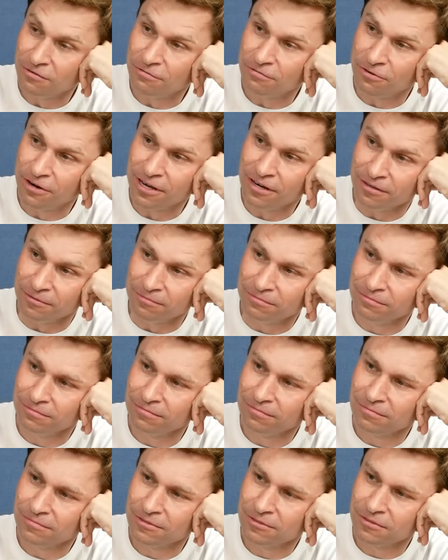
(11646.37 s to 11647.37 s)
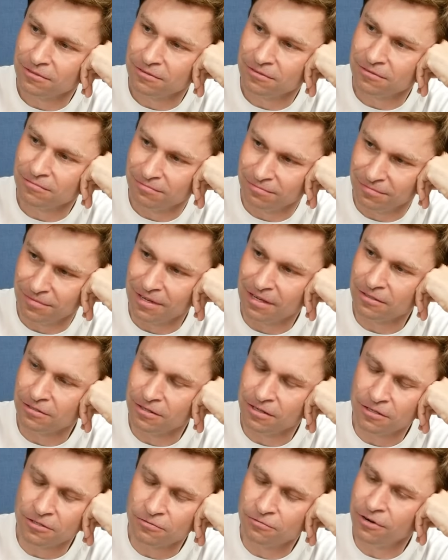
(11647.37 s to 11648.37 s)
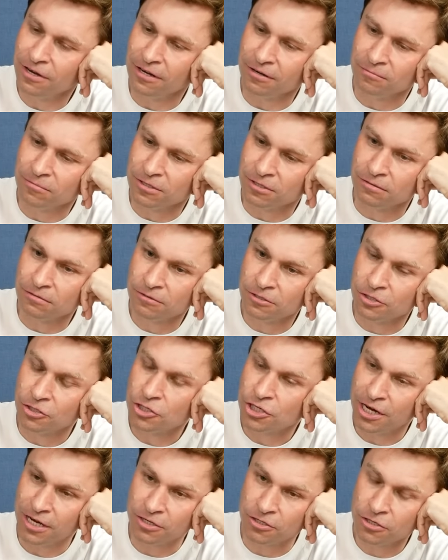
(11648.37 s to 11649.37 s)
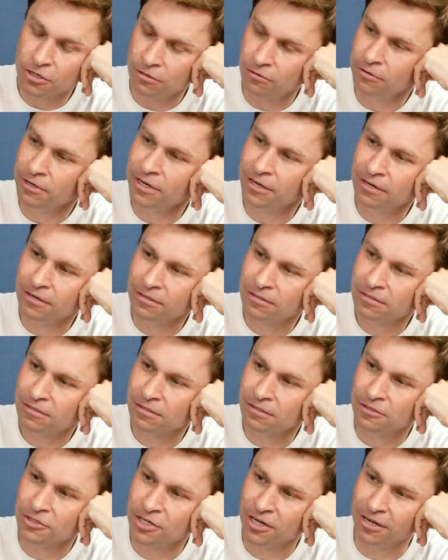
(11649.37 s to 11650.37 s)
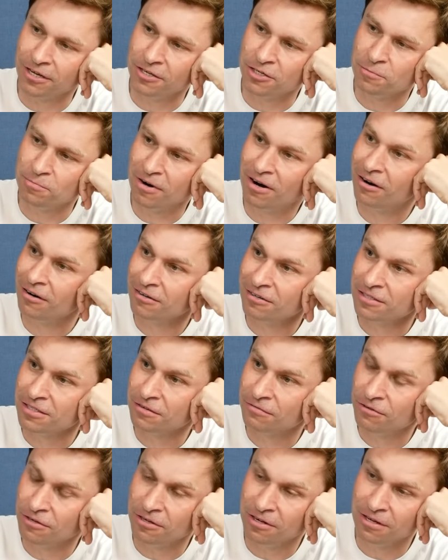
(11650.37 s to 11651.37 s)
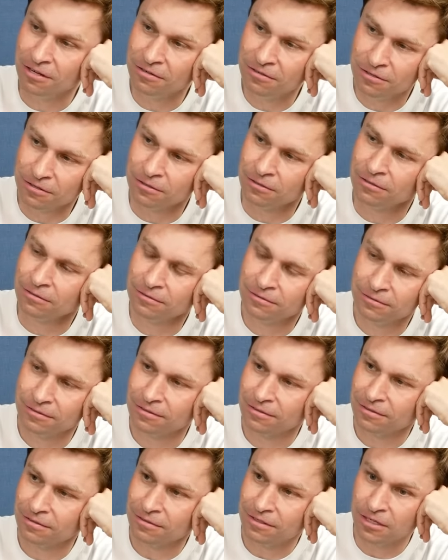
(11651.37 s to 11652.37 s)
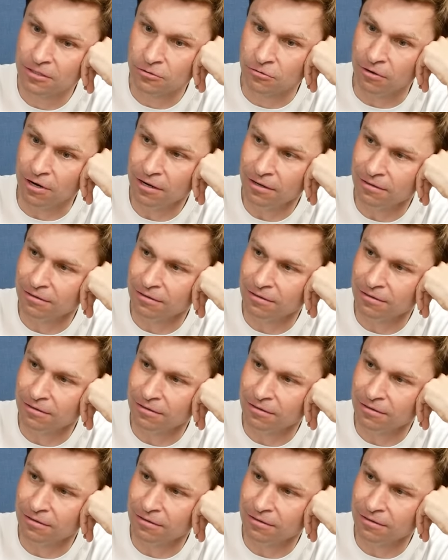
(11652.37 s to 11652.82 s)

freedom? That it's freedom to change careers, to change partners if you need to. It's great.